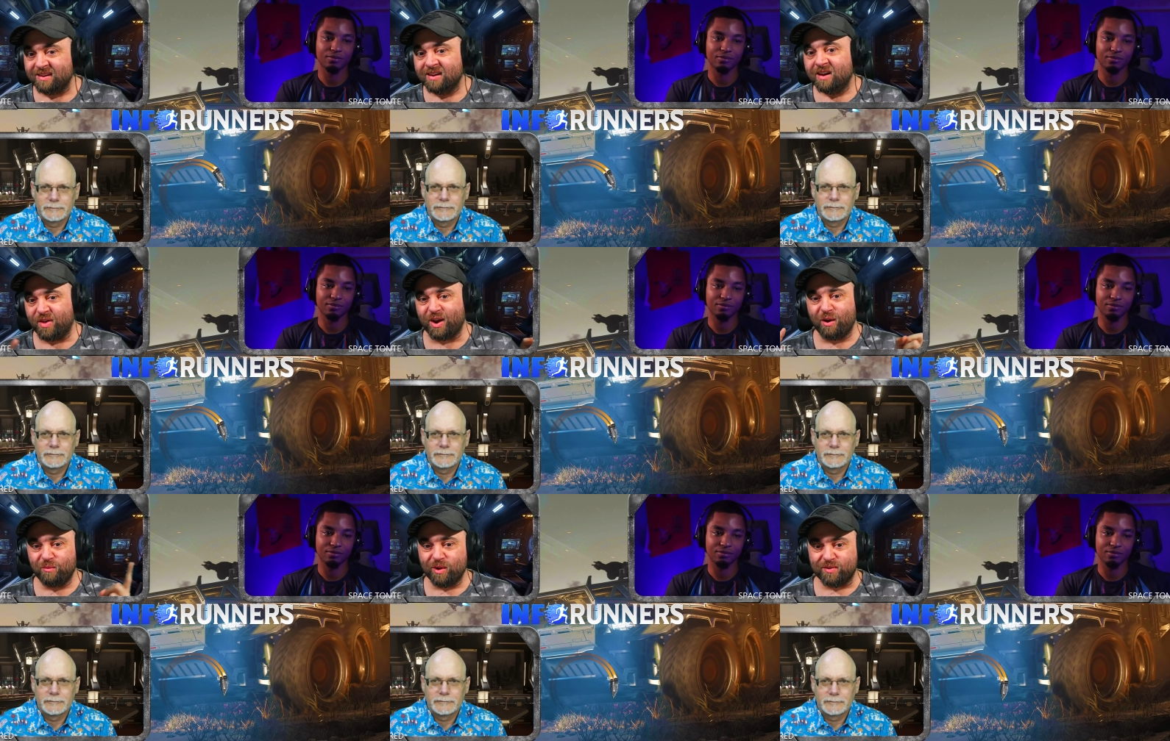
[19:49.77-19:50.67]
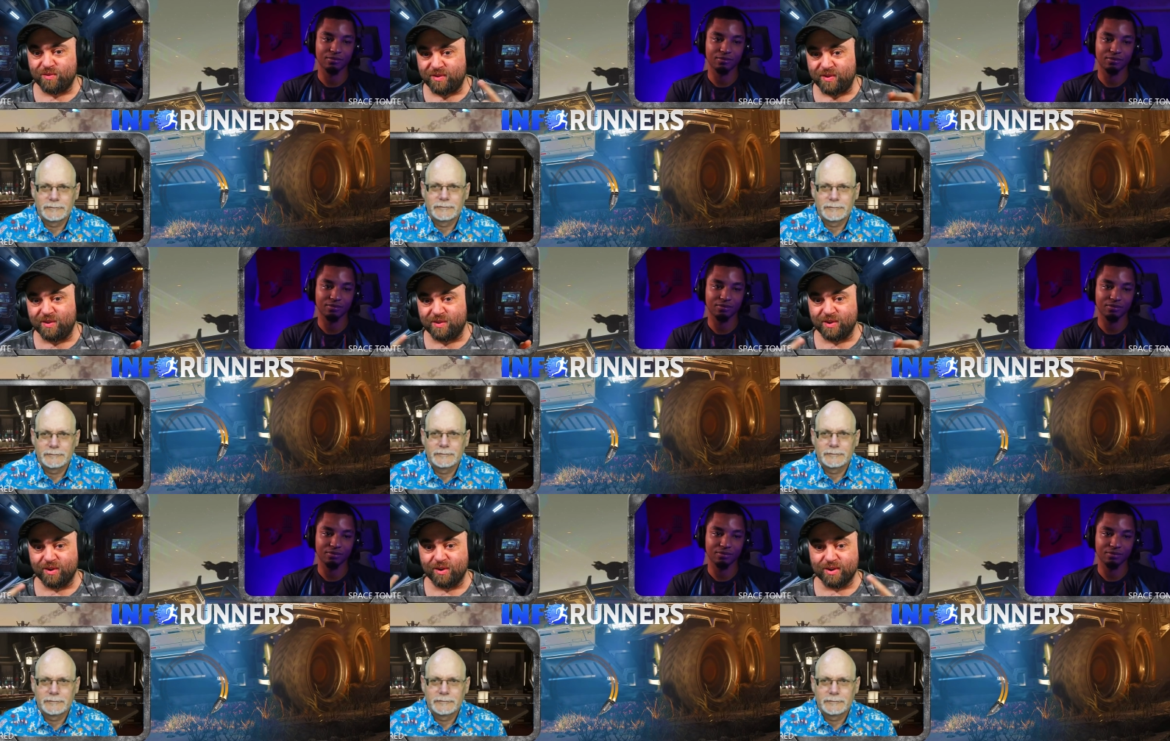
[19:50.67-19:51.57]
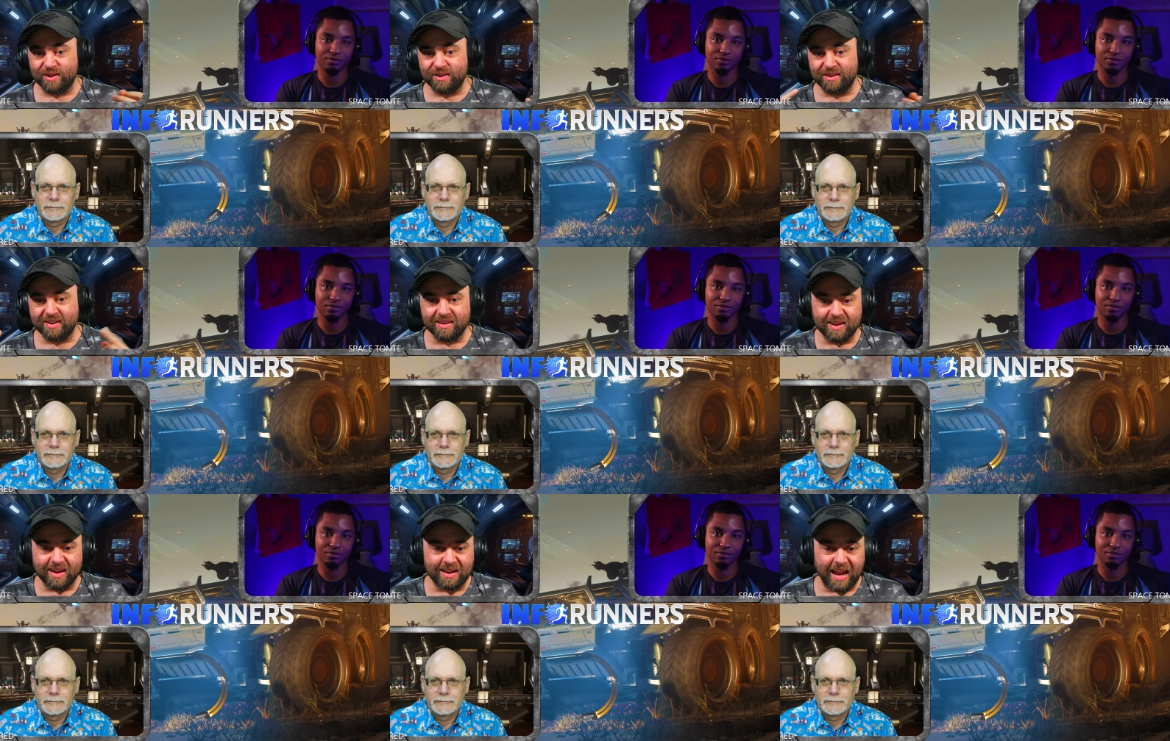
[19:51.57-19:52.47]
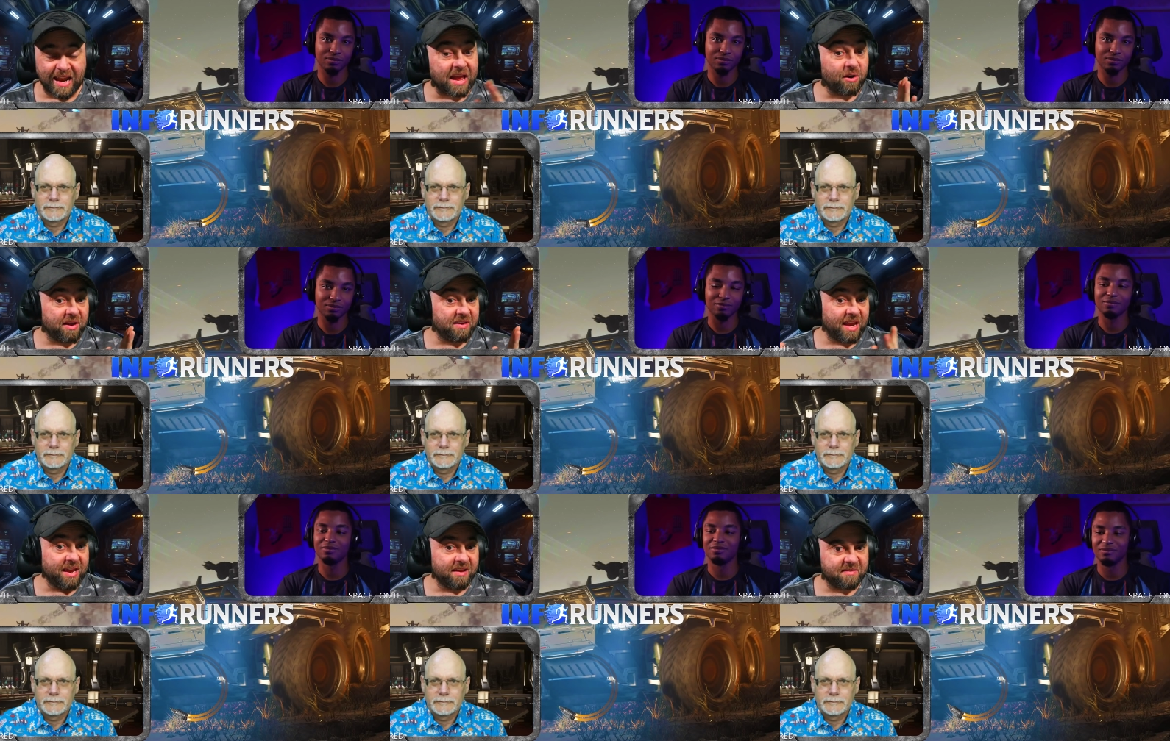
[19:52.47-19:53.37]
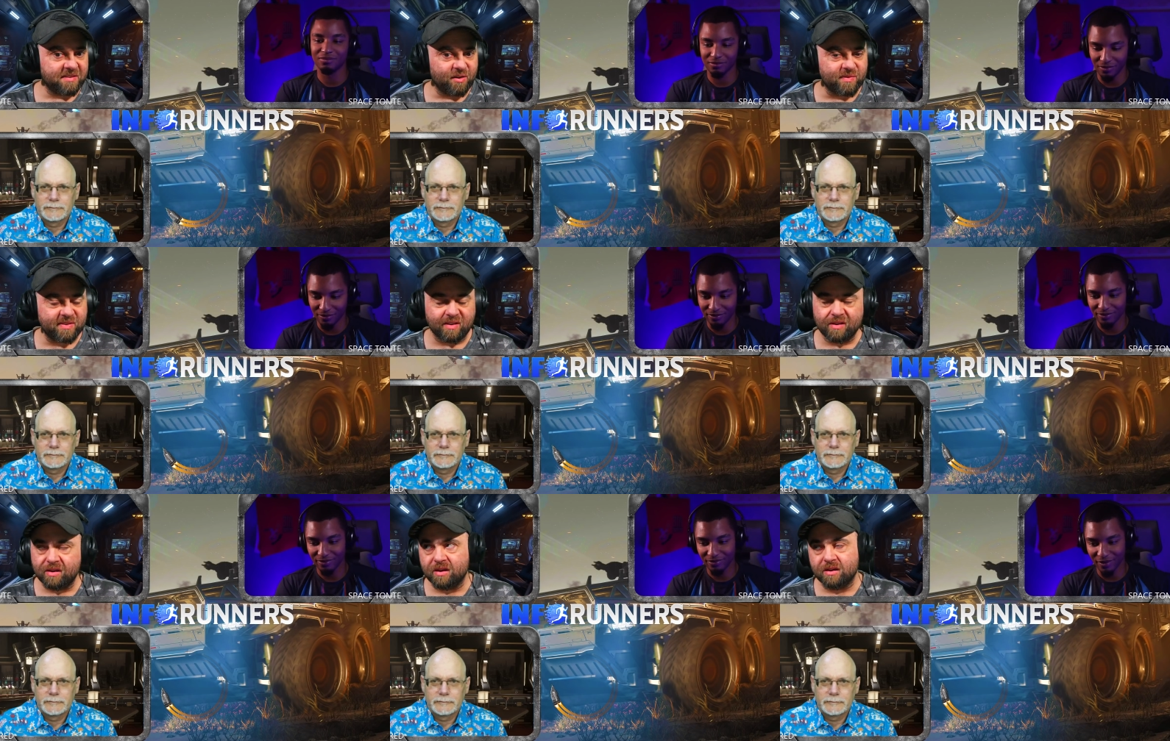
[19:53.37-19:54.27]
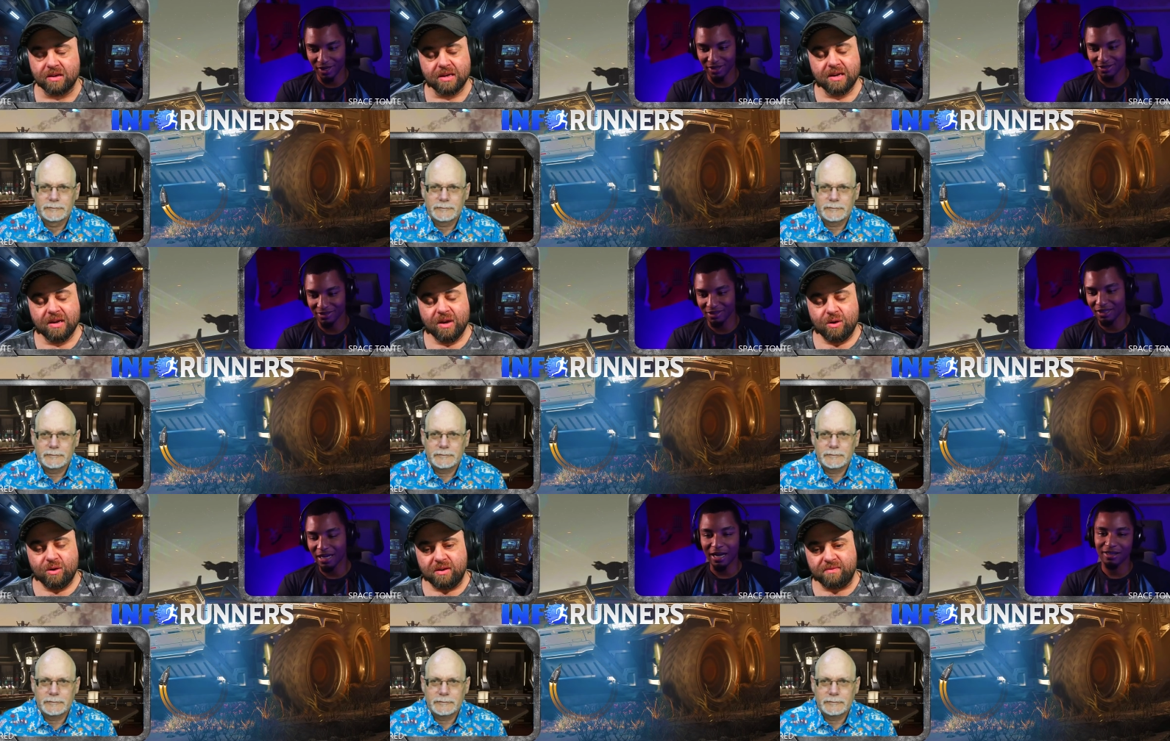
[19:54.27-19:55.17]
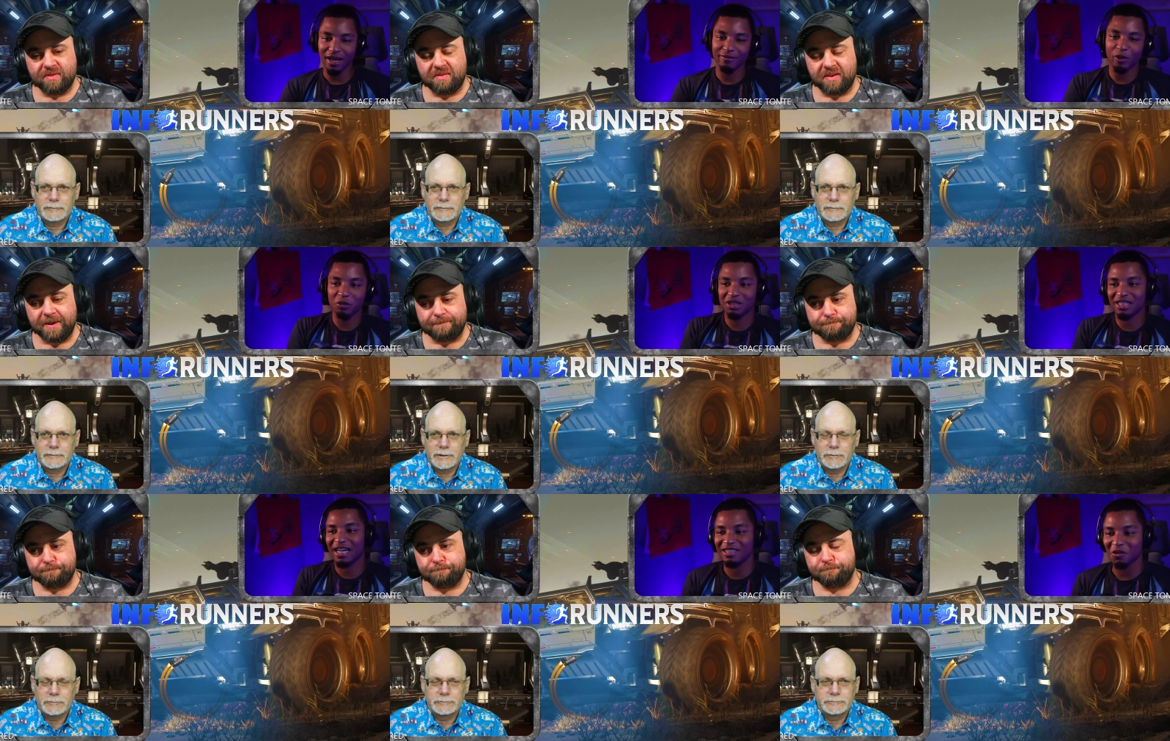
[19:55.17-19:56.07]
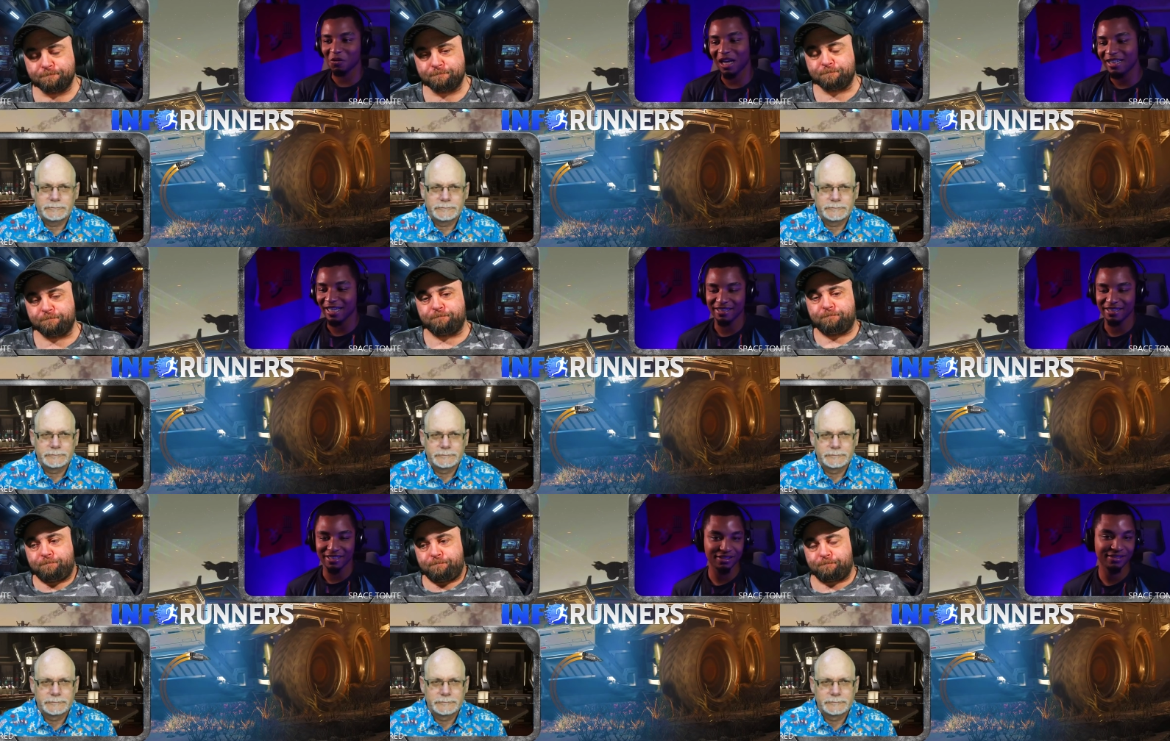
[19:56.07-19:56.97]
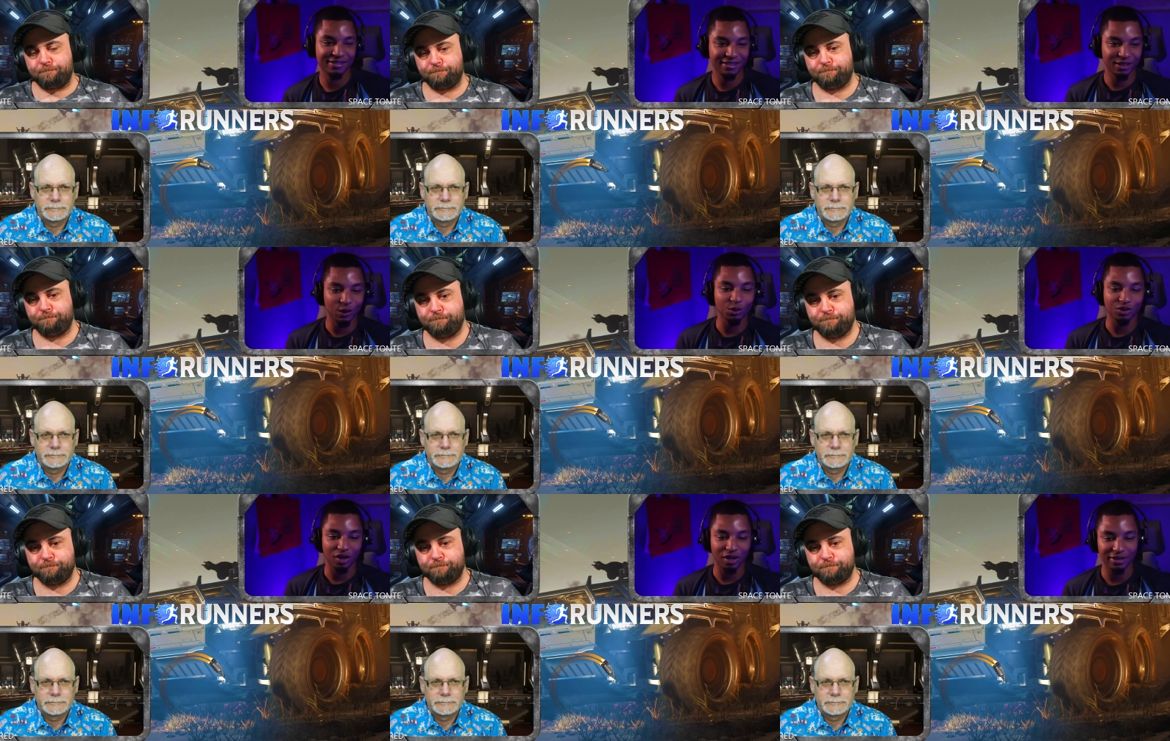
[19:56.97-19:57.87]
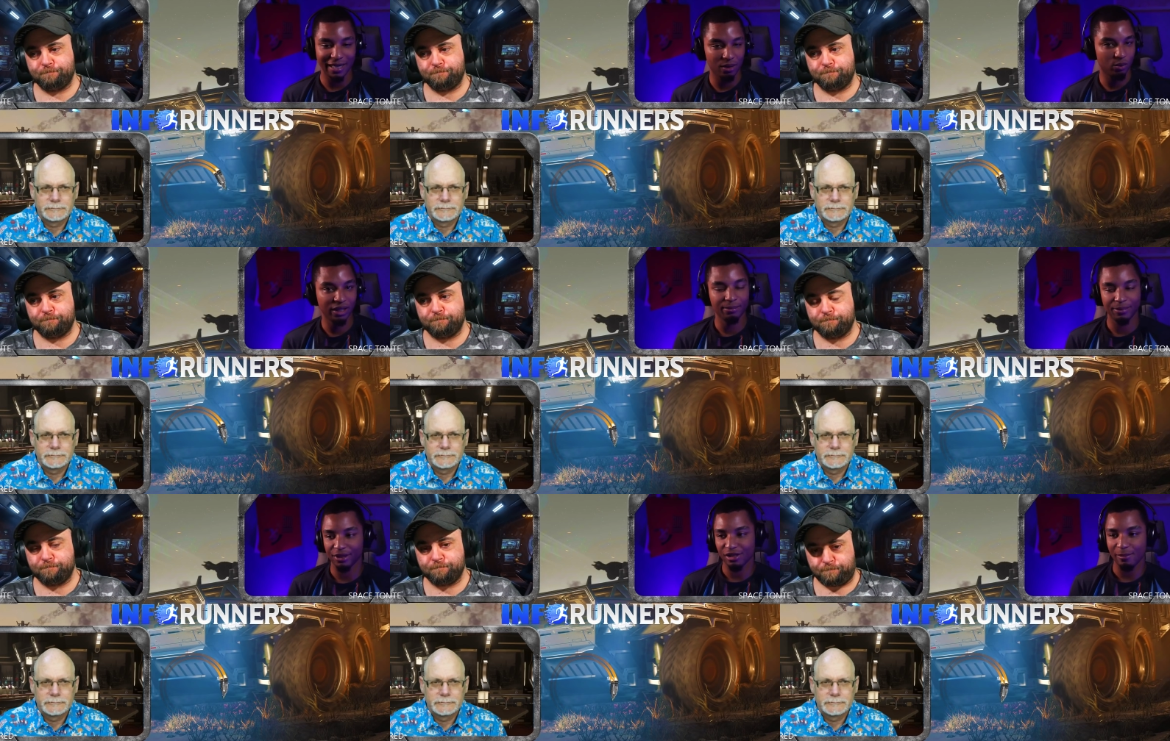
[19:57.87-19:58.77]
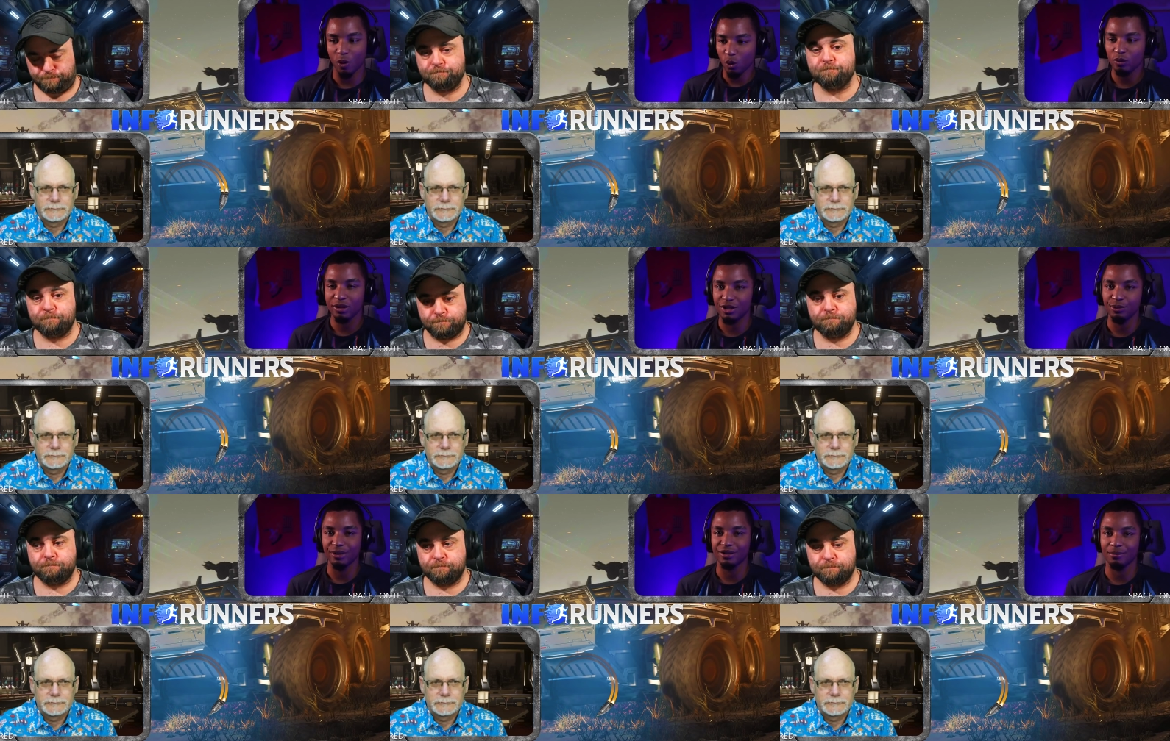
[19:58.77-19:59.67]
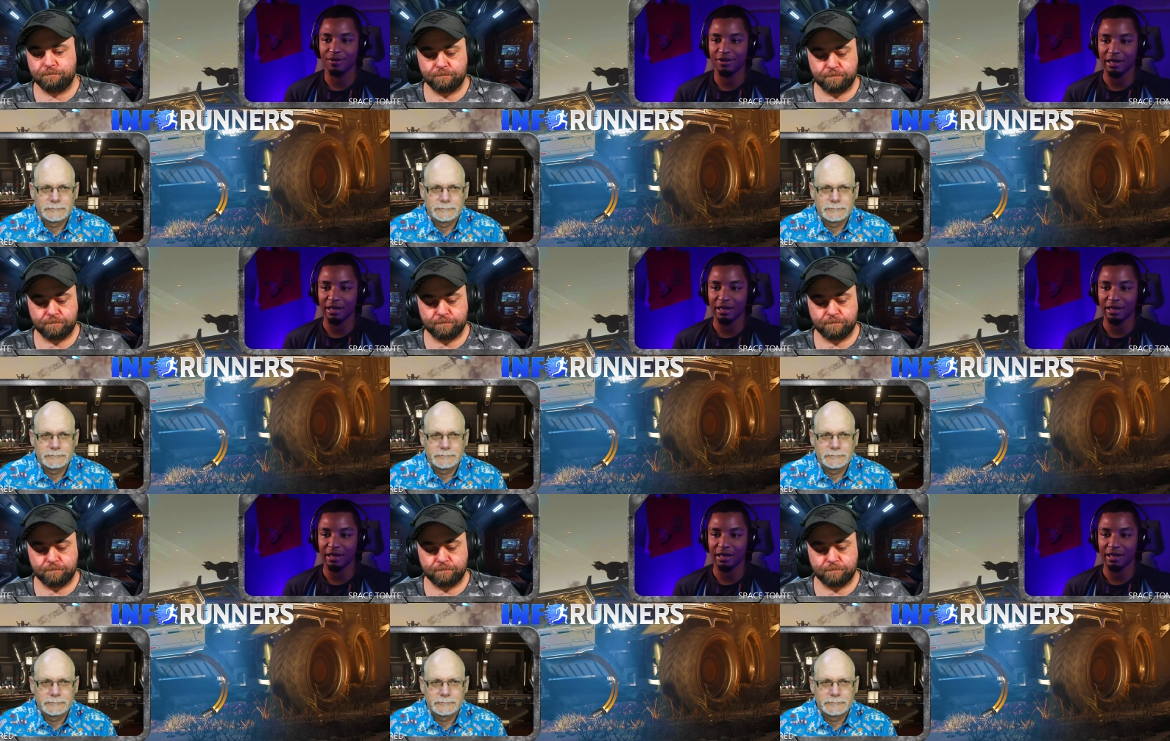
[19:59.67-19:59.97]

Speaker 1: than I was for CitizenCon and uh, and AI mm. itself. So yeah, I got
Speaker 2: you. I, I've always I don't like that this goes on that week because I'm always doing something